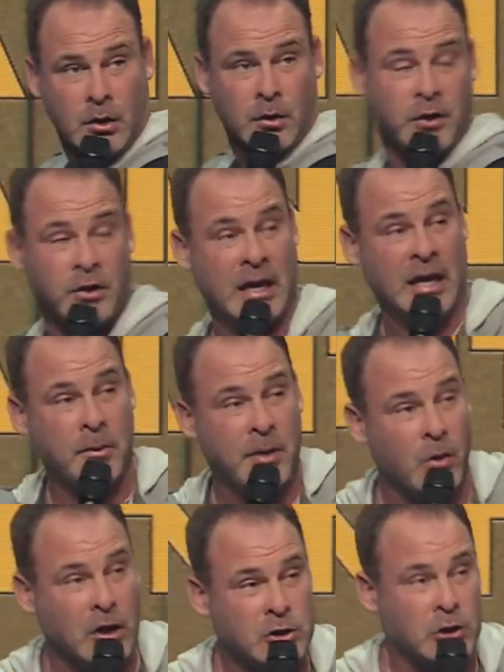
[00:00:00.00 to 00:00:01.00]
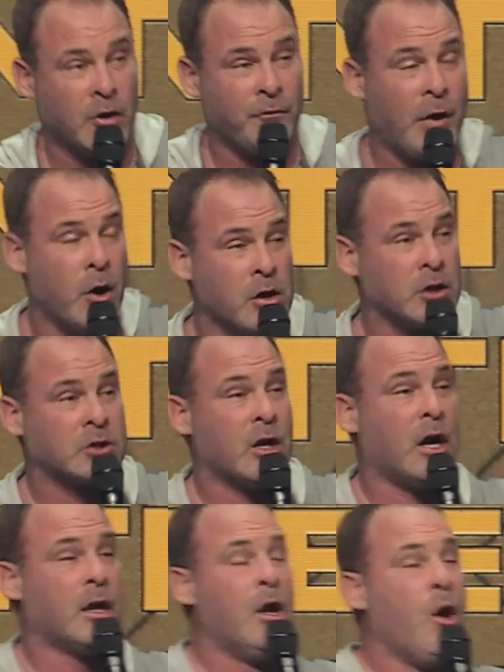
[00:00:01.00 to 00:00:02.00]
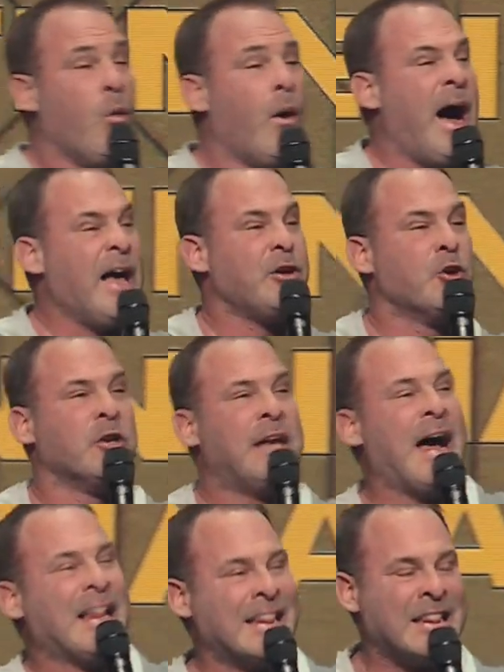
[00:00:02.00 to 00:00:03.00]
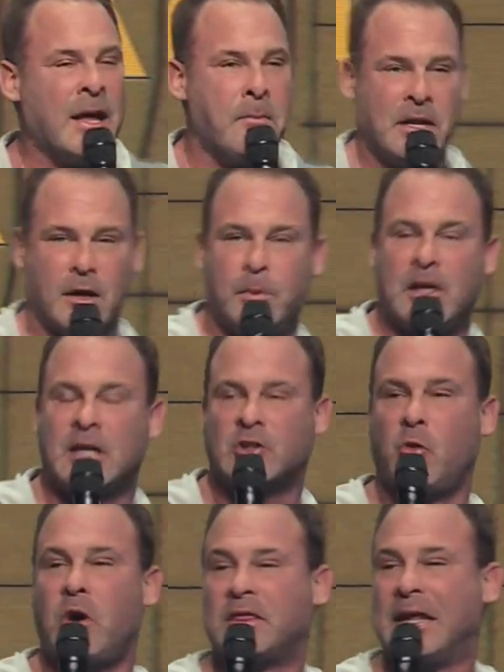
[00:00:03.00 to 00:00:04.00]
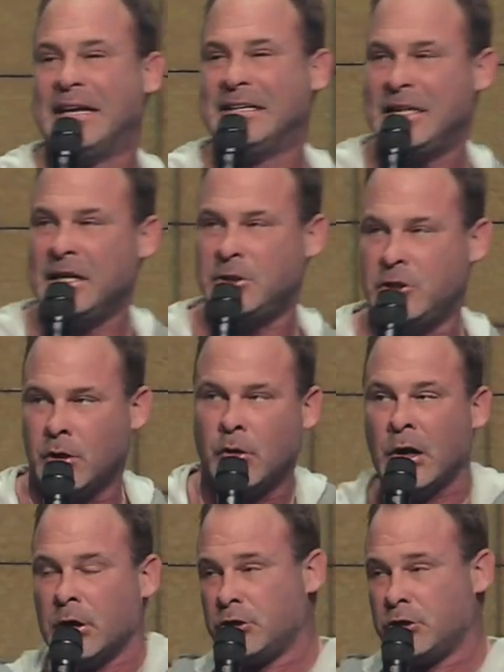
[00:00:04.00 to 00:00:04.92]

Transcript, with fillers: That the enemy wants you to focus on why you're now limited because of what they did to you.